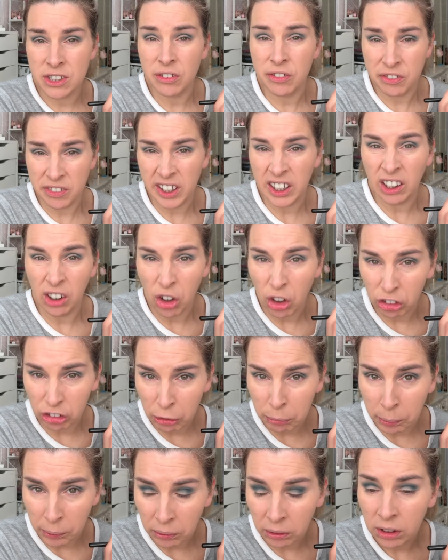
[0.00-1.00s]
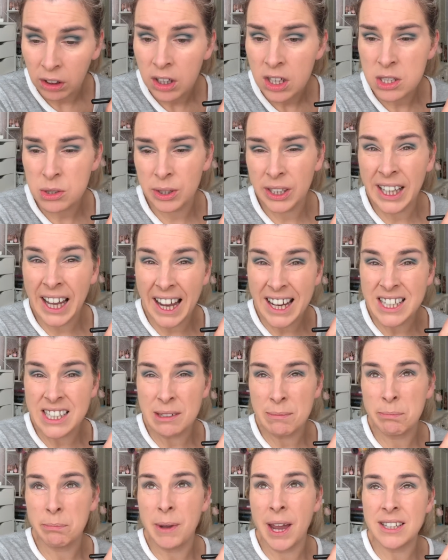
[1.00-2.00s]
you feel horrible. So it kind
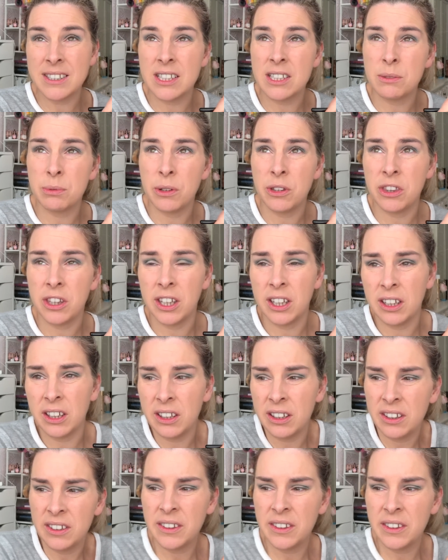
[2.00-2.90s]
of messes with you.